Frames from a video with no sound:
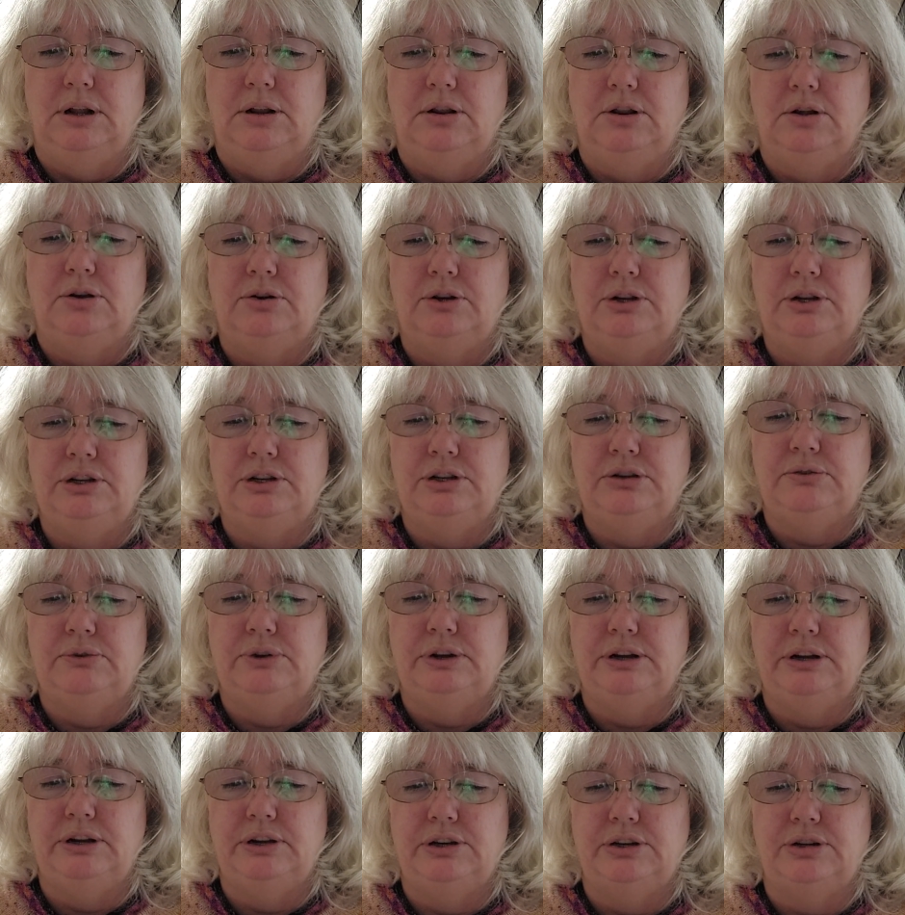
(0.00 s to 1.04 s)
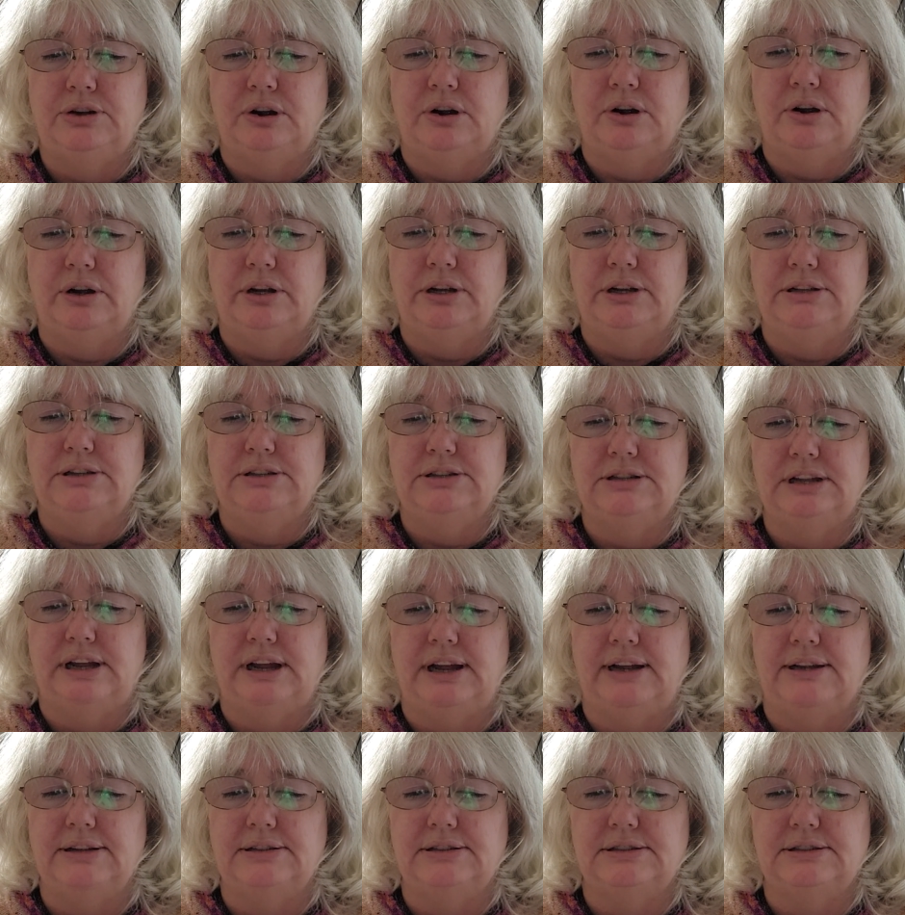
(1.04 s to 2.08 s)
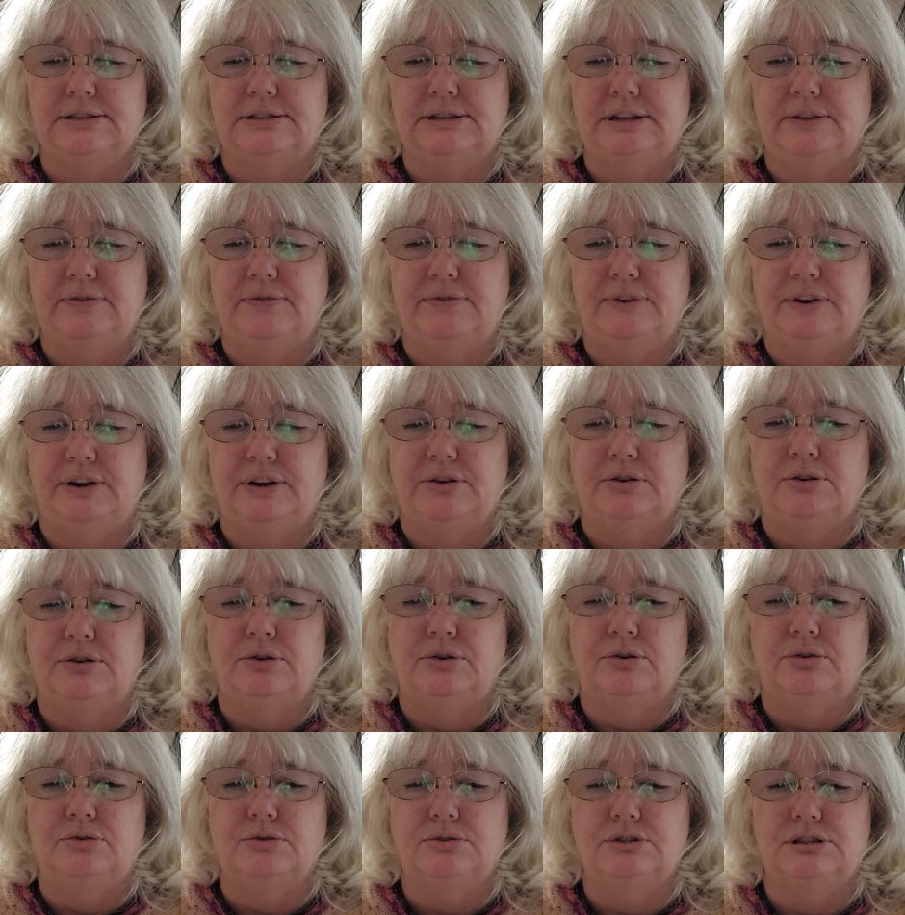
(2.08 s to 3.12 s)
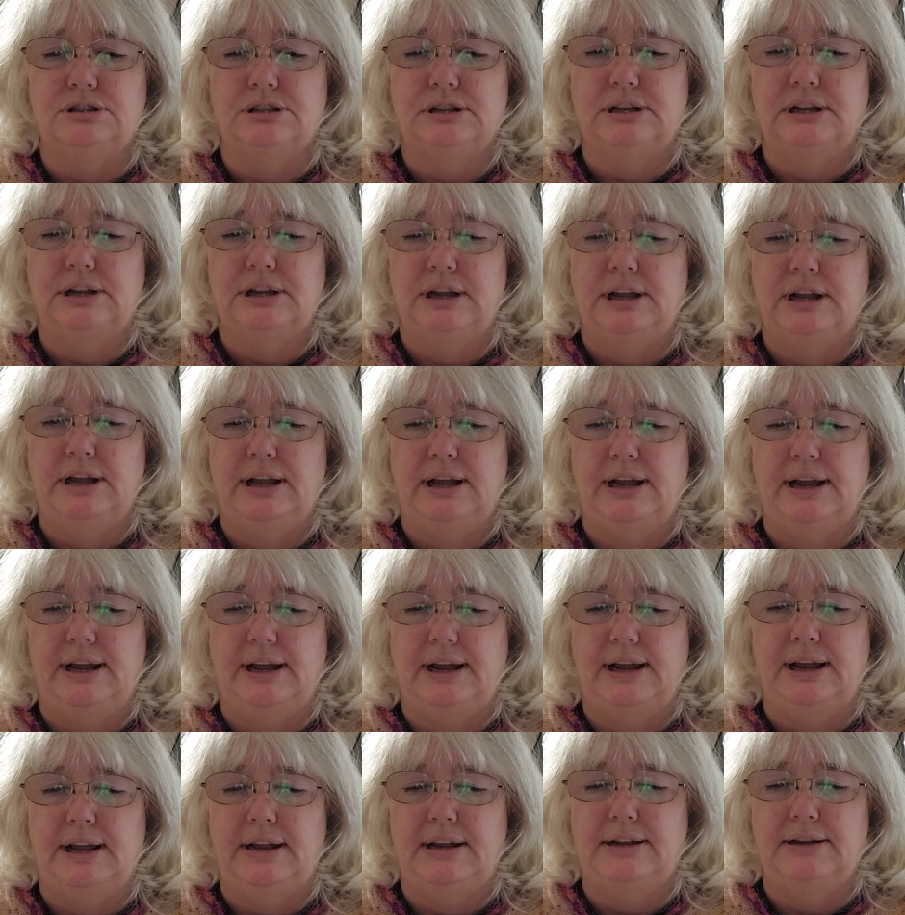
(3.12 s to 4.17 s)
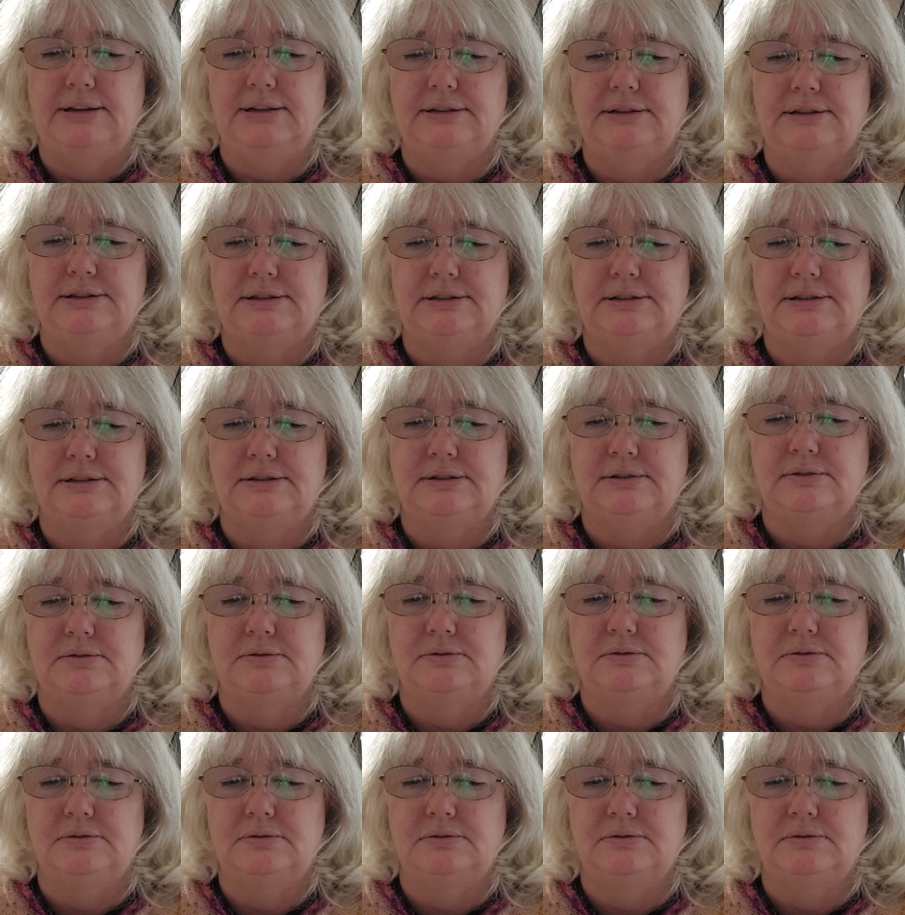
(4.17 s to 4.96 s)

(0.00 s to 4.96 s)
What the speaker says: Learning to read a chart is as difficult as